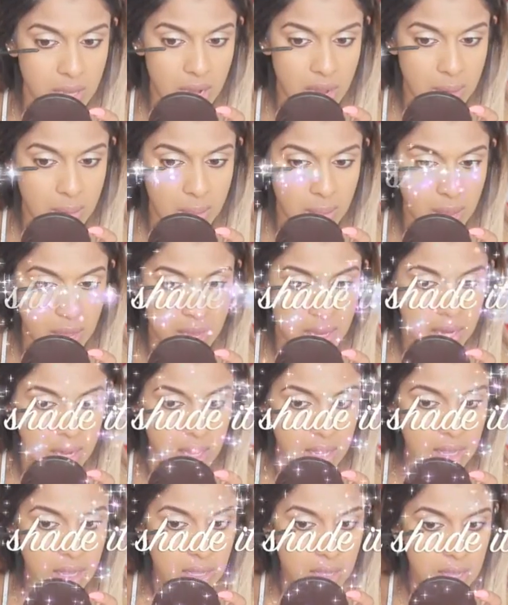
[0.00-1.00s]
then I might
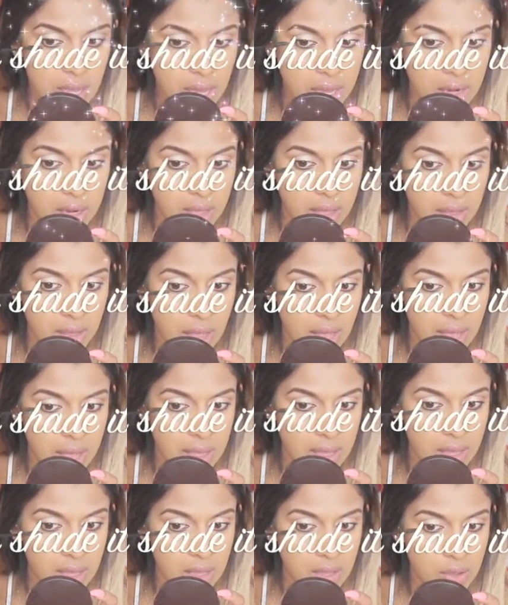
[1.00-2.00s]
kind of
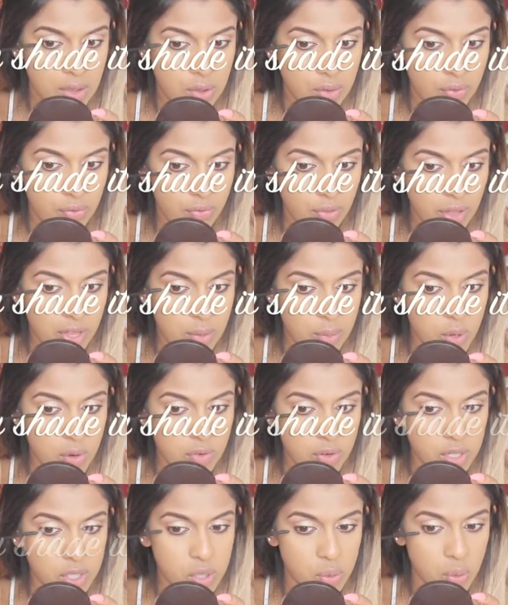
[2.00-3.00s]
like flick them
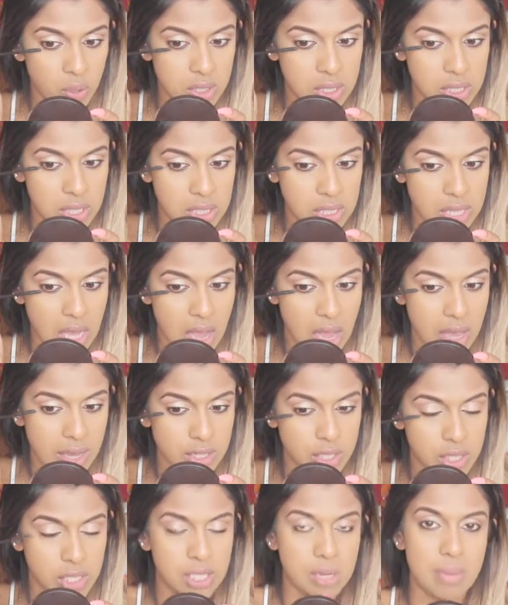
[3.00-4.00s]
over towards the
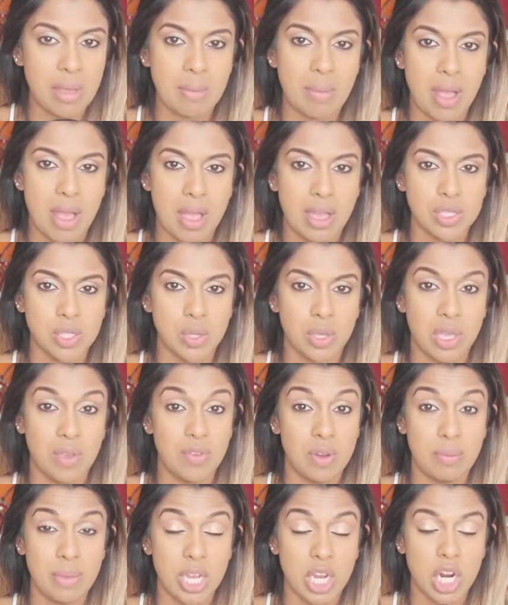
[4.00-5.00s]
side just to make my eyes look
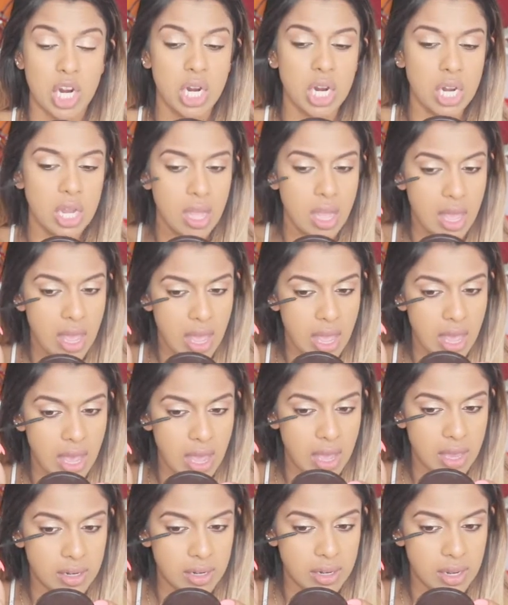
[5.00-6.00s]
even bigger,
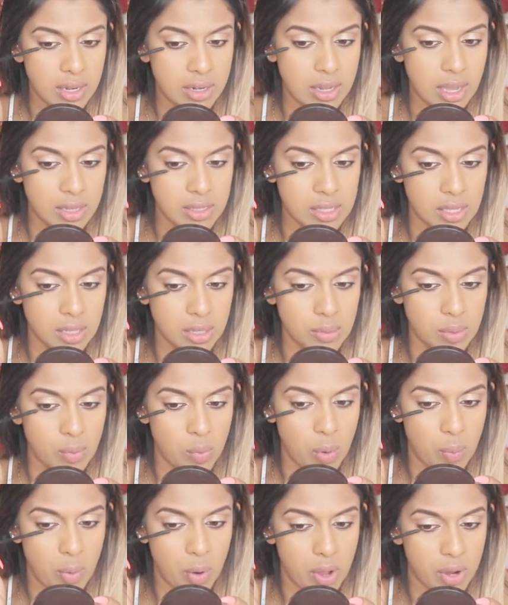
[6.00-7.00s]
and it gets a little bit
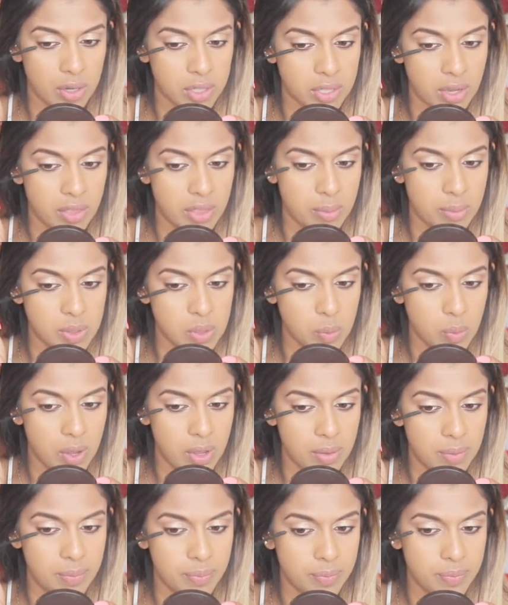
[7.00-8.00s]
more product on them as
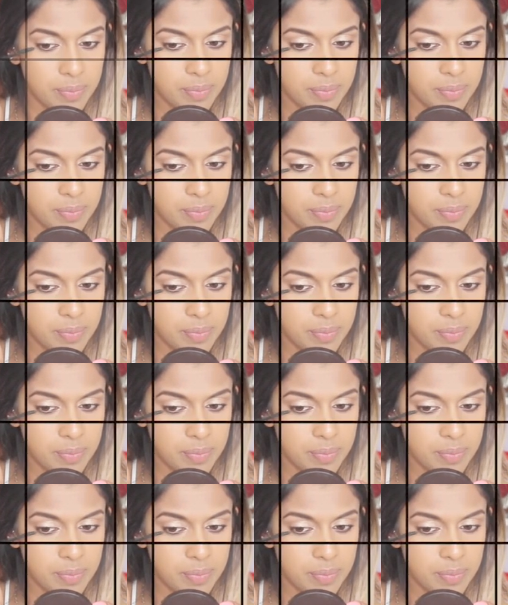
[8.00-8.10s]
well.